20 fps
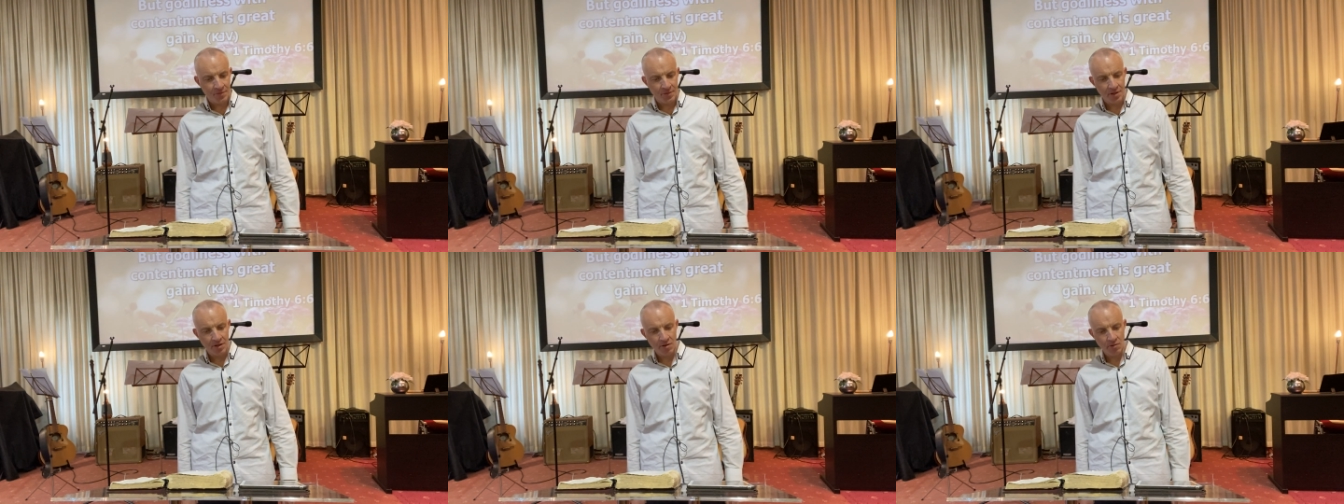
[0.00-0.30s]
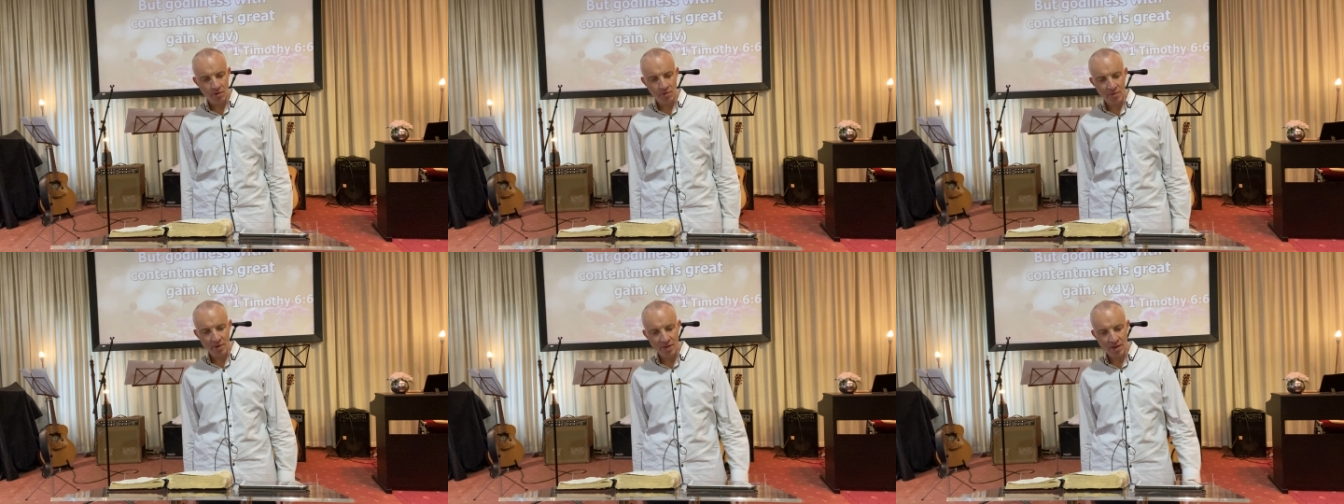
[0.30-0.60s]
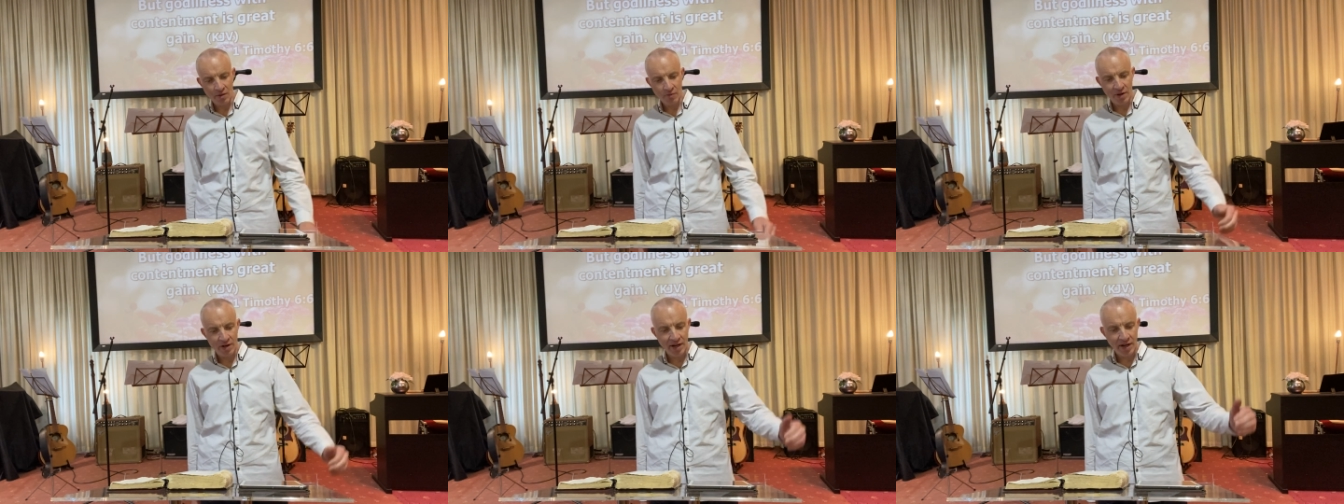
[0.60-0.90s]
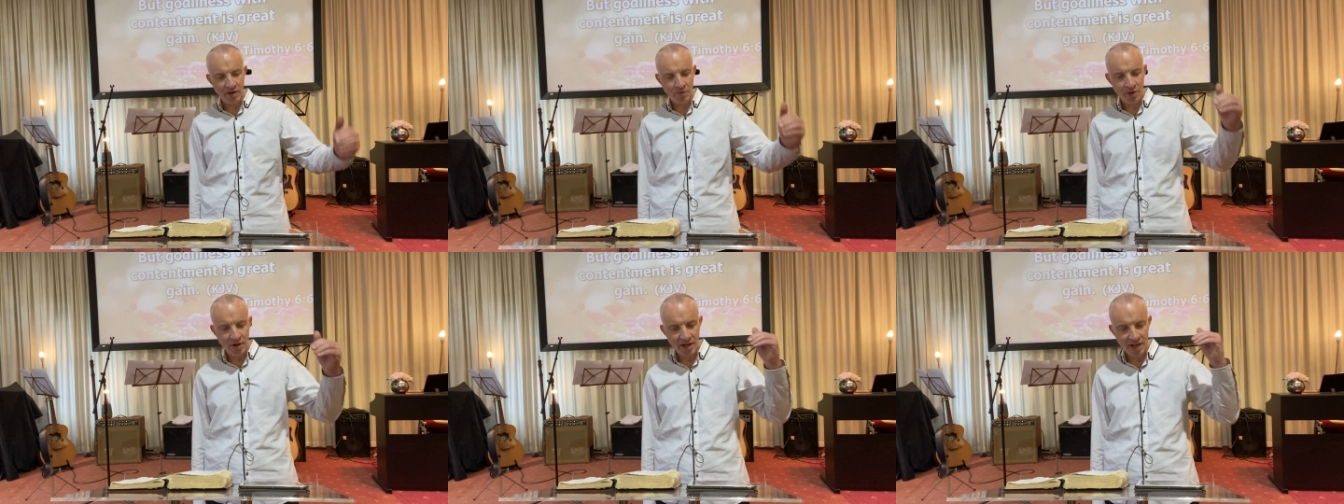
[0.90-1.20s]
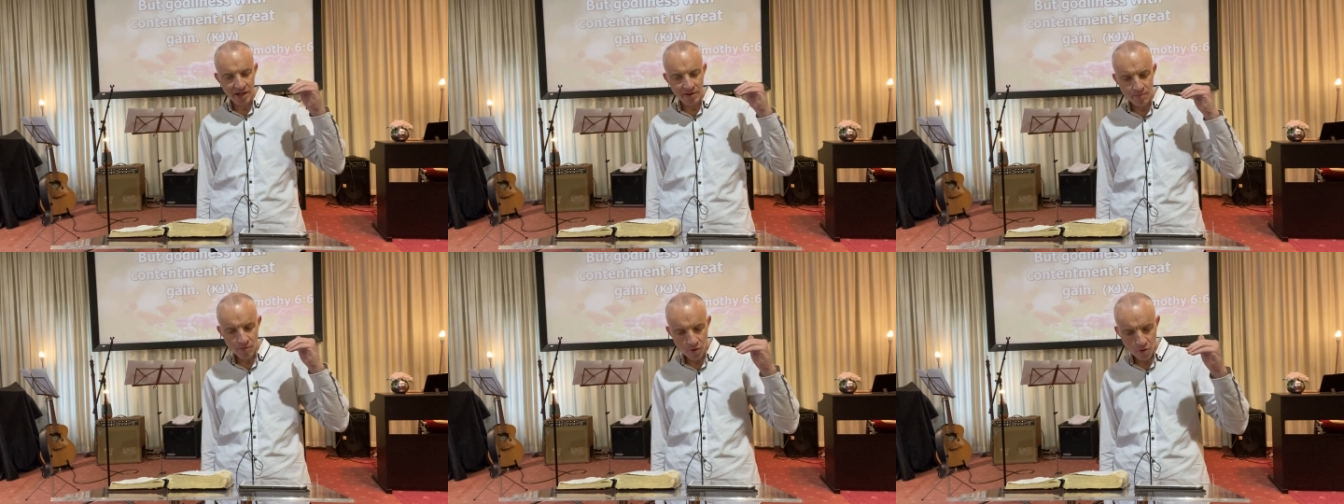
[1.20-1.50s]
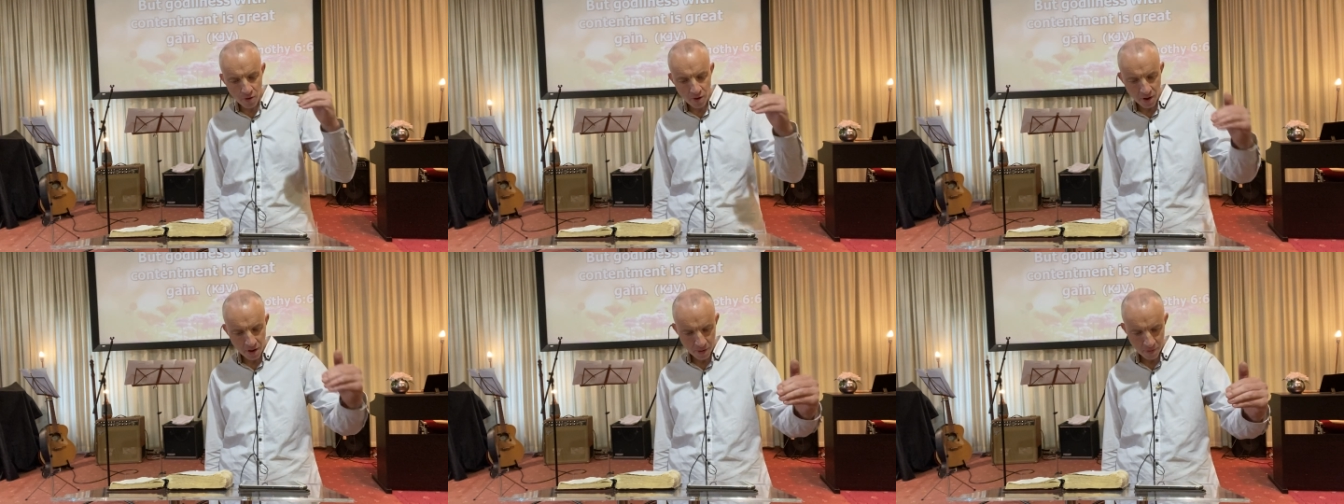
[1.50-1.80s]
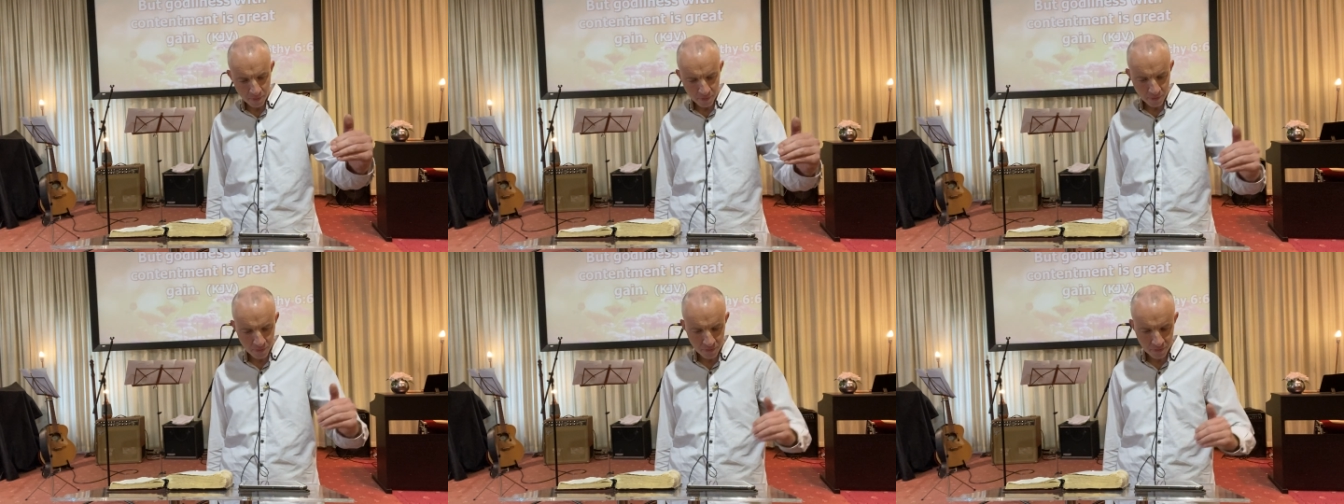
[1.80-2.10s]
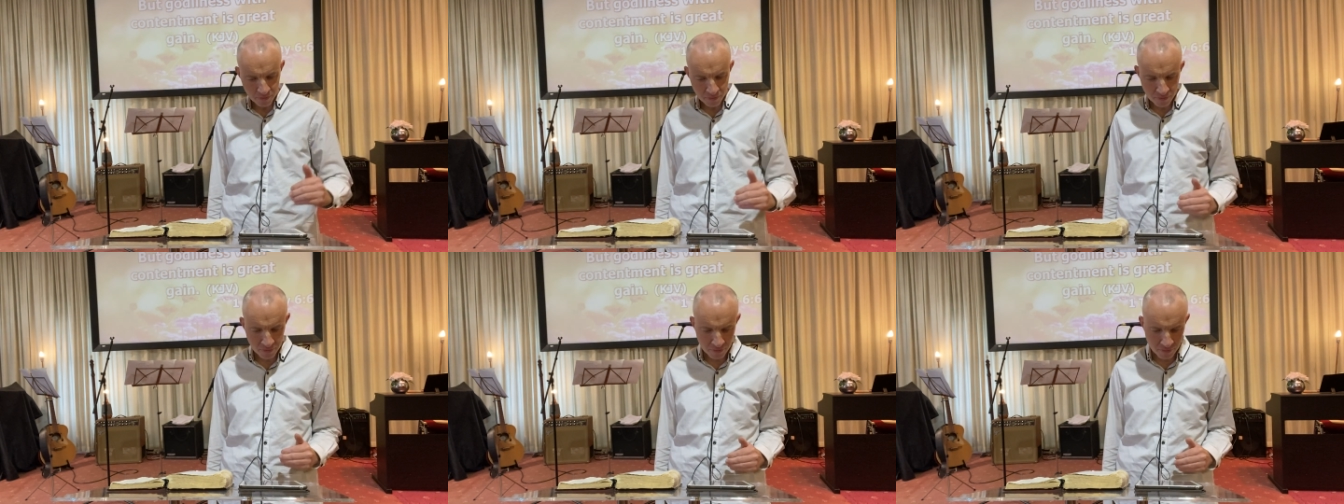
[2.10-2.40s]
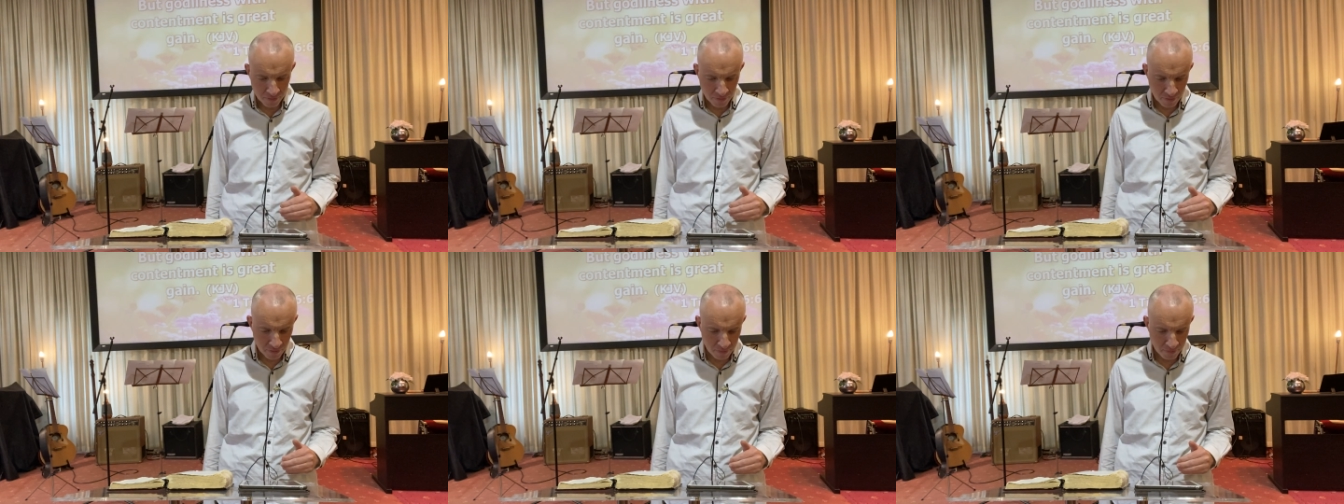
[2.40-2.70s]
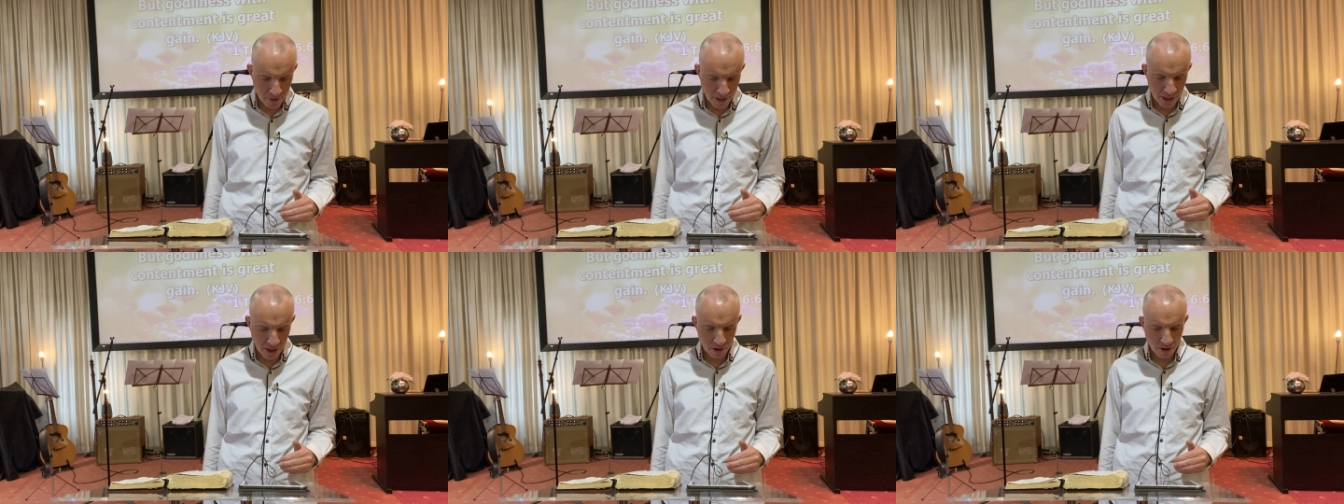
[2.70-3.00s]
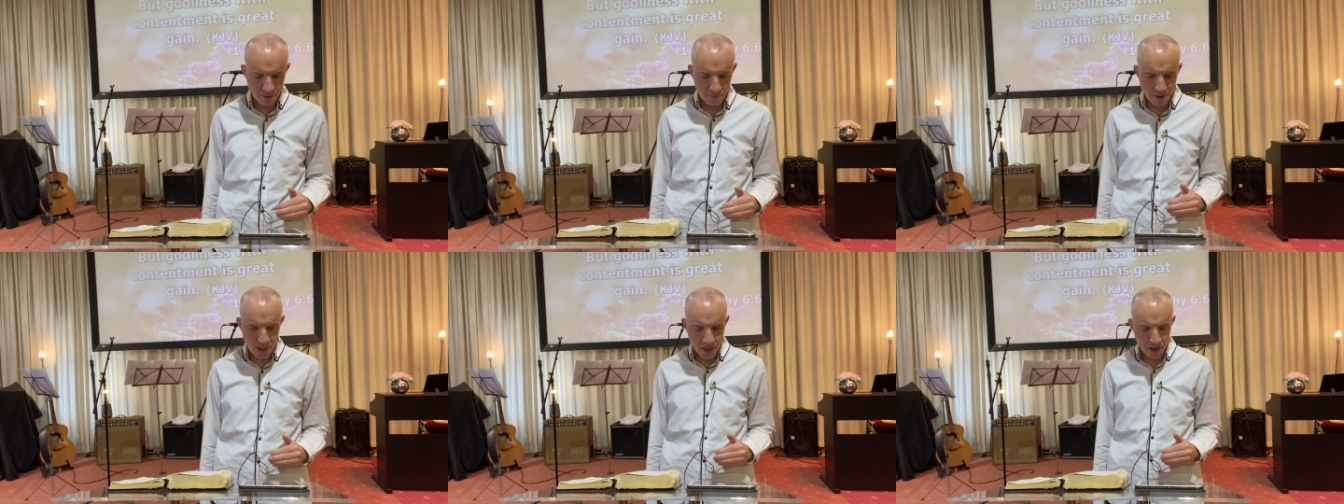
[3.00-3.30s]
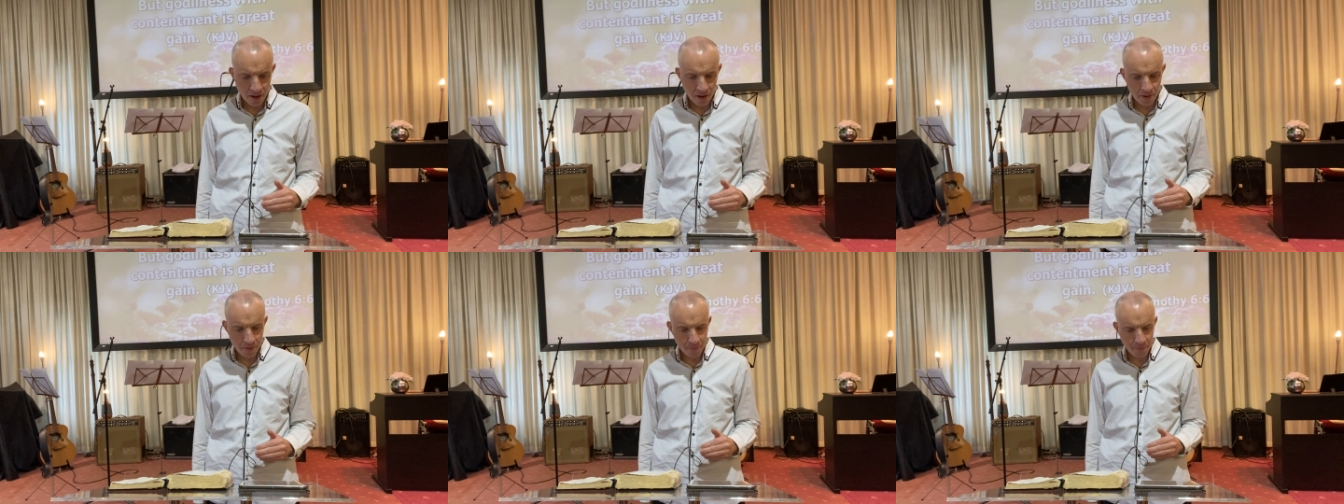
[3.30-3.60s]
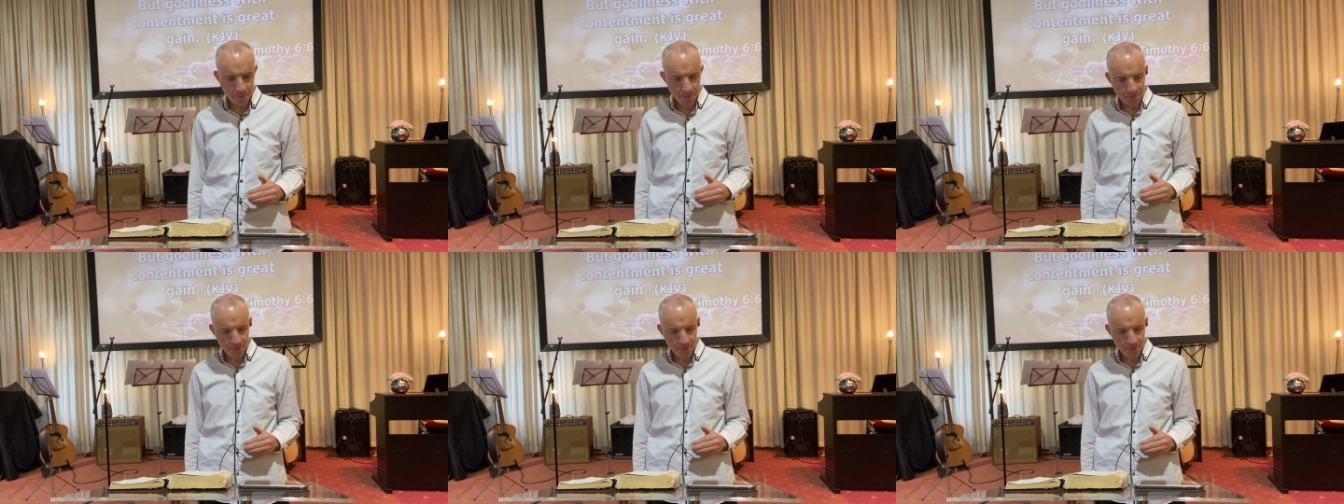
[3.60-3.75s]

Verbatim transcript: you know, when we think we need, we need more, bigger and better.